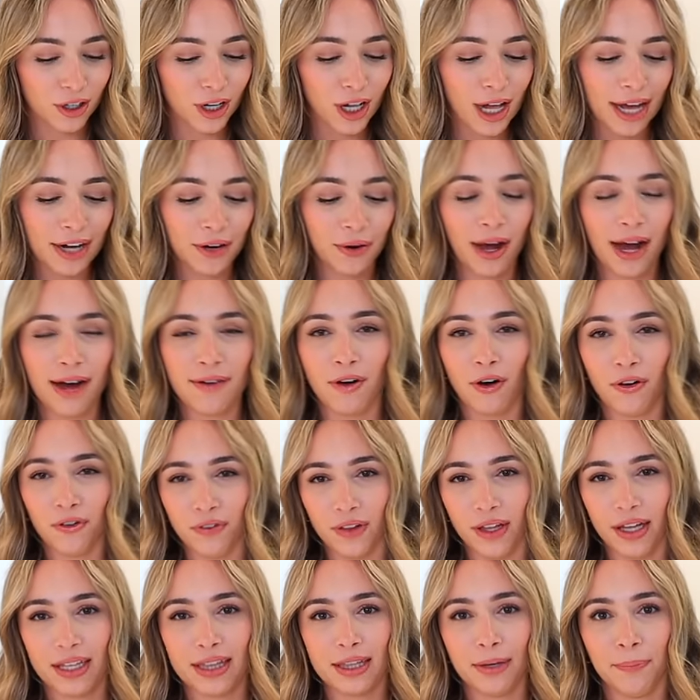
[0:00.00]
I don't have all of
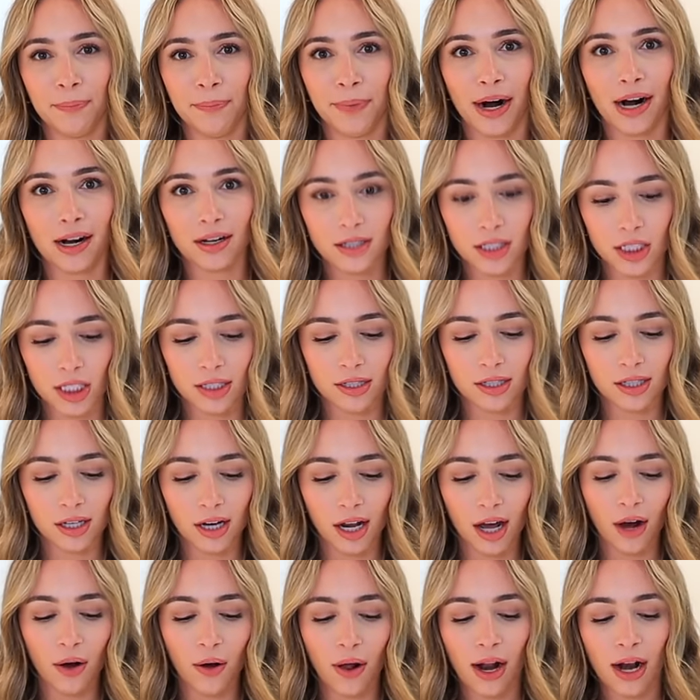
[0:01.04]
like the boxes, you
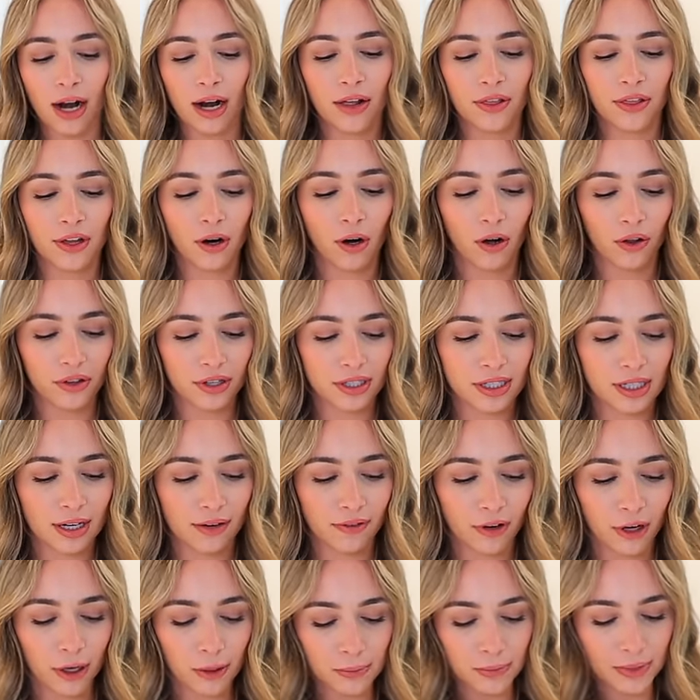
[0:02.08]
know, that all this
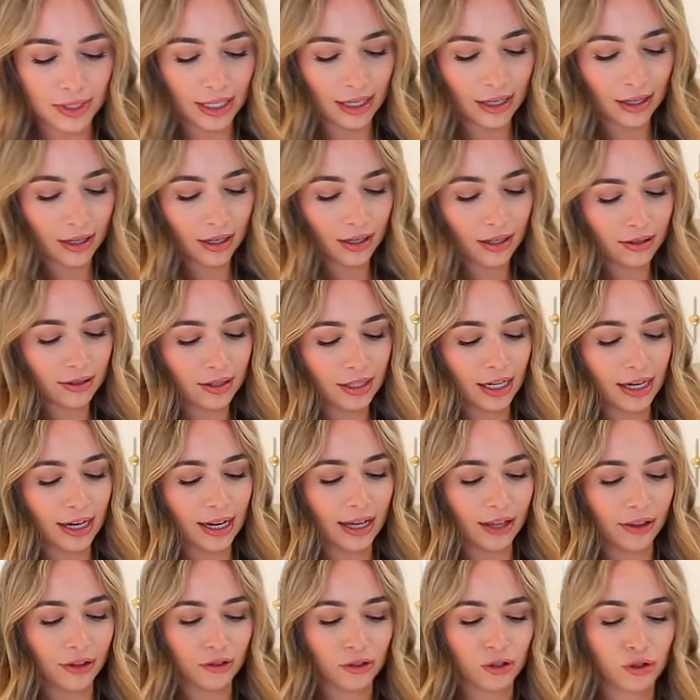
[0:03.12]
stuff comes in
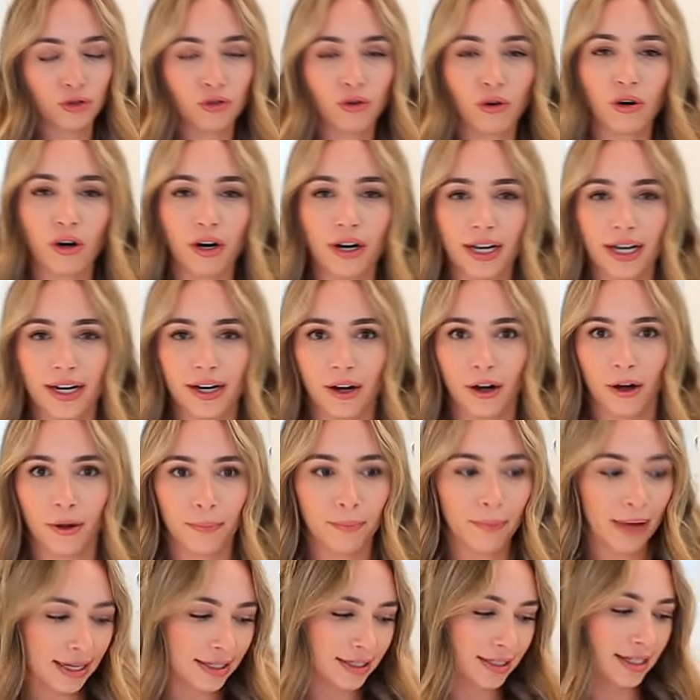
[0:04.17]
sitting in this drawer and getting all
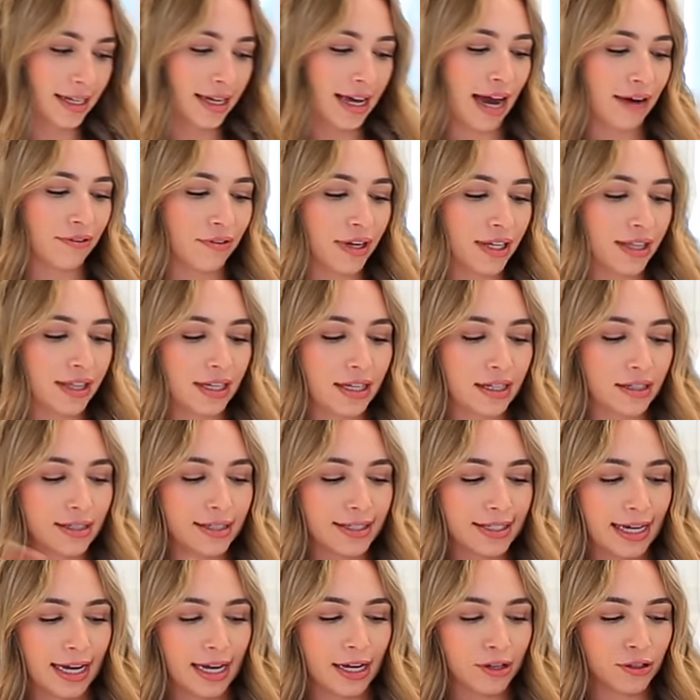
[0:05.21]
messy. Everything
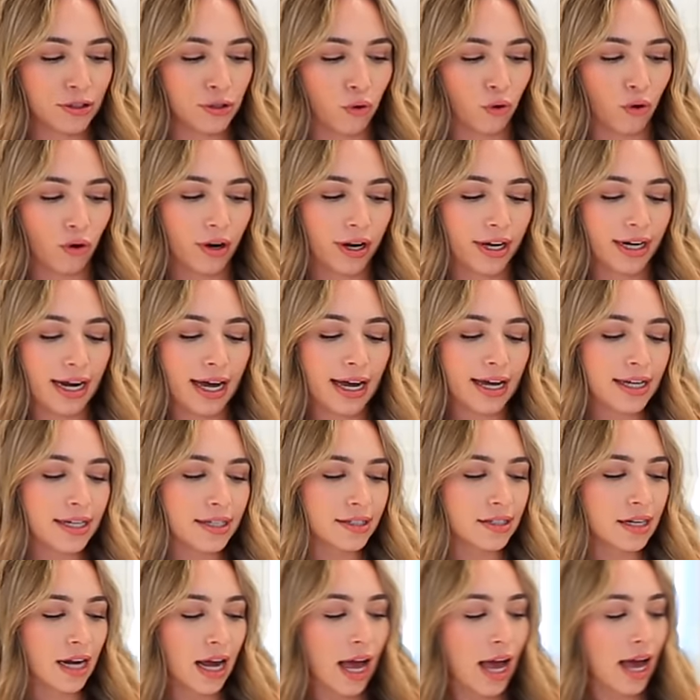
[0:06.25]
stays organized
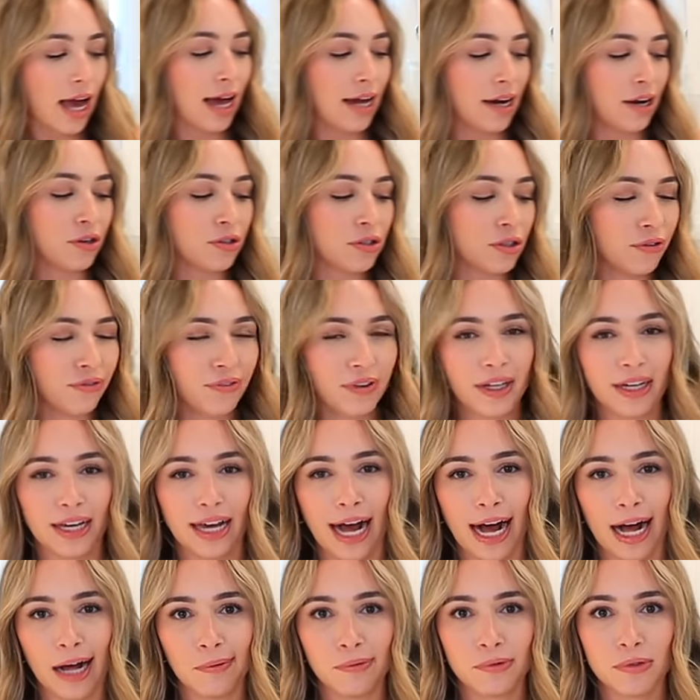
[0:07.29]
organized. And I also feel like it
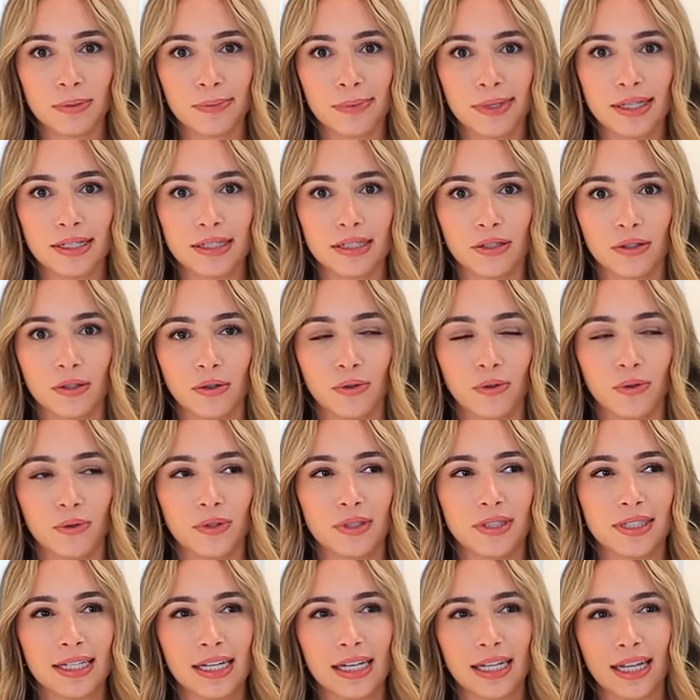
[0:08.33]
helps me to
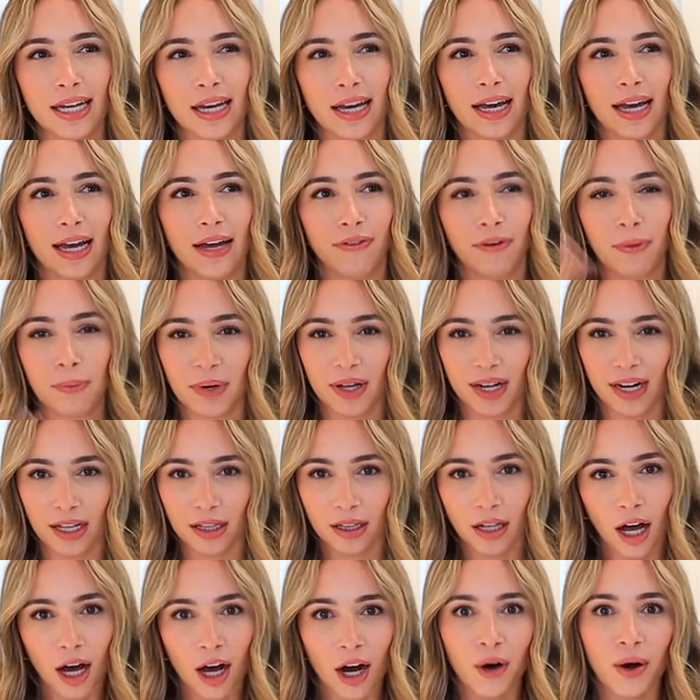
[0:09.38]
see like if I'm getting
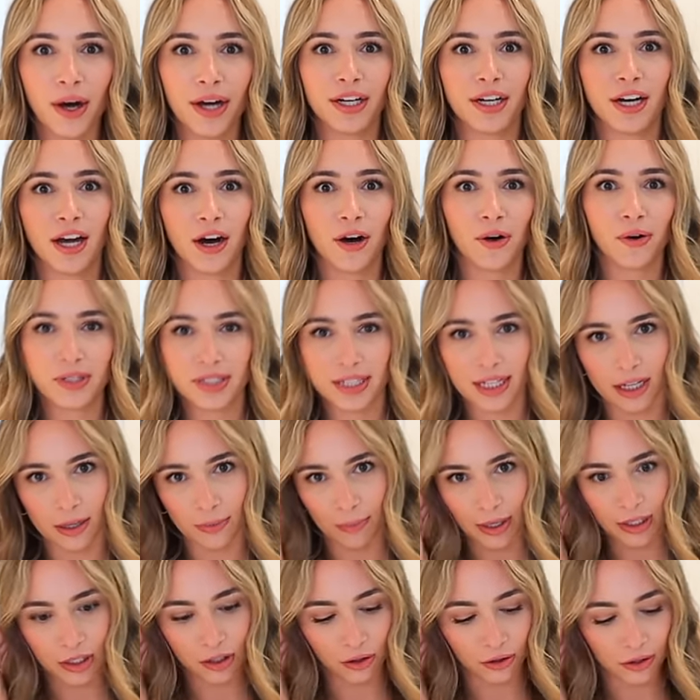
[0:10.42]
low, I know it's like a
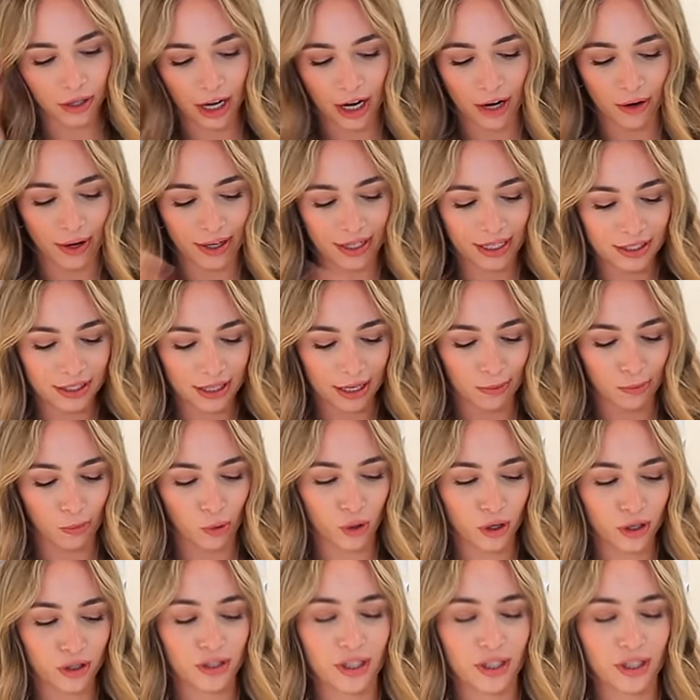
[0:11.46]
mental note, I need to get more.